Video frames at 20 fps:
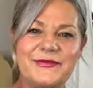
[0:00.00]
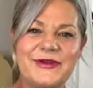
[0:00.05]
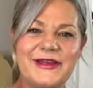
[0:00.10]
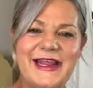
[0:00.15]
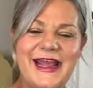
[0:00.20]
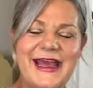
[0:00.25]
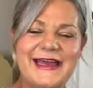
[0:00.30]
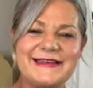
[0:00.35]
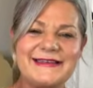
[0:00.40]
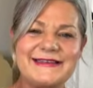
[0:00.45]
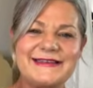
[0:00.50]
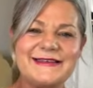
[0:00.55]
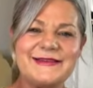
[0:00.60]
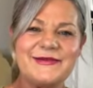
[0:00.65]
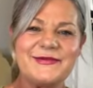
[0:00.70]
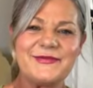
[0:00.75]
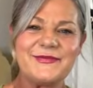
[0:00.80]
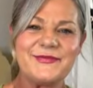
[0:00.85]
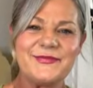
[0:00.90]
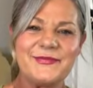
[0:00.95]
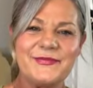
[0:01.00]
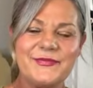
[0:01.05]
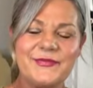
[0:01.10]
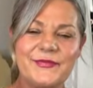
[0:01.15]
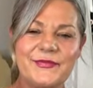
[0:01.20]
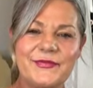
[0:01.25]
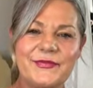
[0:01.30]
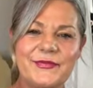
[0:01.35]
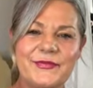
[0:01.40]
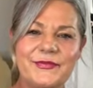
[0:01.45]

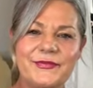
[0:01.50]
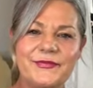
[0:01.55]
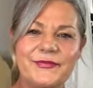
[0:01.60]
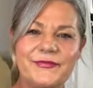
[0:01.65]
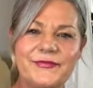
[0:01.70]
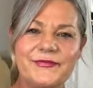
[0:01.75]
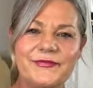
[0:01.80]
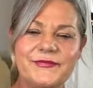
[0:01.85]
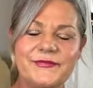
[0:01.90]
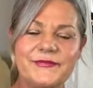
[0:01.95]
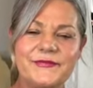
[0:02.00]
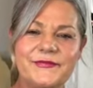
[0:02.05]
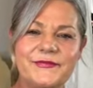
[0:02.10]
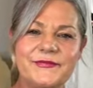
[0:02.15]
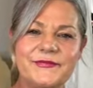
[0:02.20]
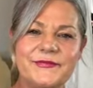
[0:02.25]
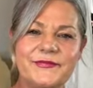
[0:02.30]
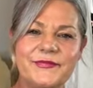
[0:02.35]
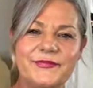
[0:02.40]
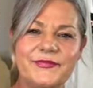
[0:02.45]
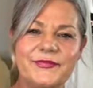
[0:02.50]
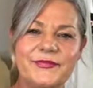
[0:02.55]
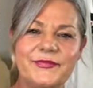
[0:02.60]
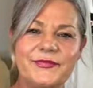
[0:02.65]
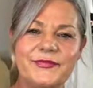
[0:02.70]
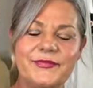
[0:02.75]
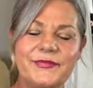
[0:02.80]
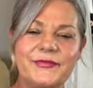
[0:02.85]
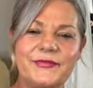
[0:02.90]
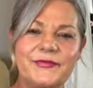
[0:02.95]

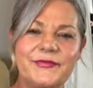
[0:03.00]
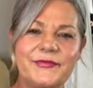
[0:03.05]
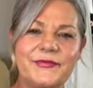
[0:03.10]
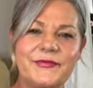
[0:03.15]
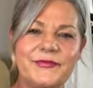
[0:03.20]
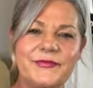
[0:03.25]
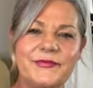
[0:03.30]
(not speaking)